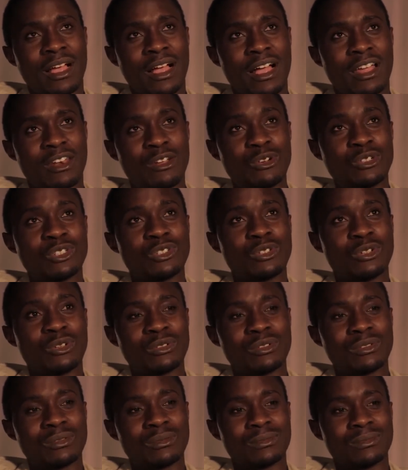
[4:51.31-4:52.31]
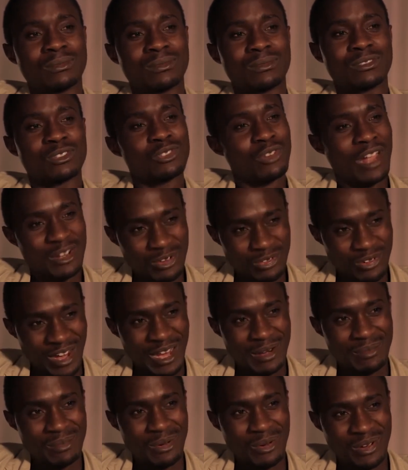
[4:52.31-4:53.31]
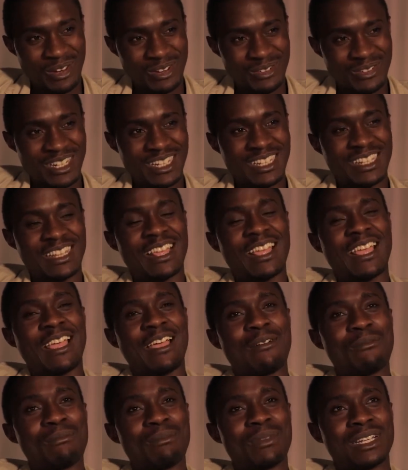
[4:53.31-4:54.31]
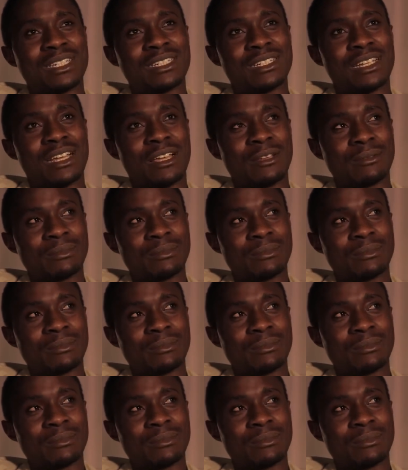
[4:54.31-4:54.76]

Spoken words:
and also tried to write poetry, but